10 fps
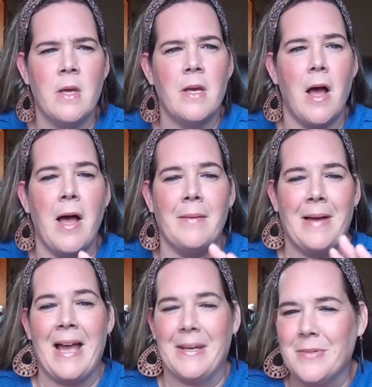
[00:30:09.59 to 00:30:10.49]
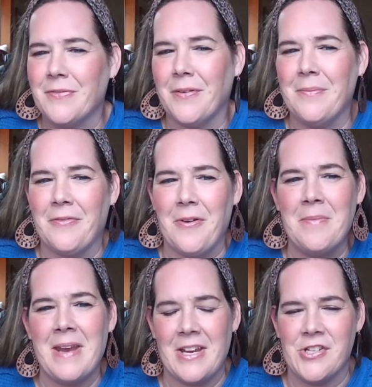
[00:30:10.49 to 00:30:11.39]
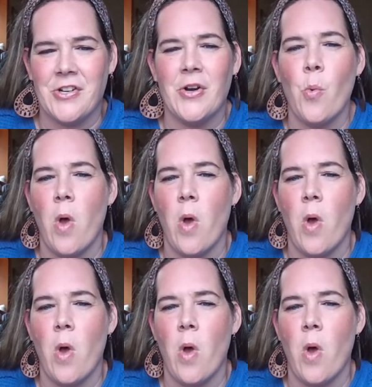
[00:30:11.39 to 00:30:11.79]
Items from nature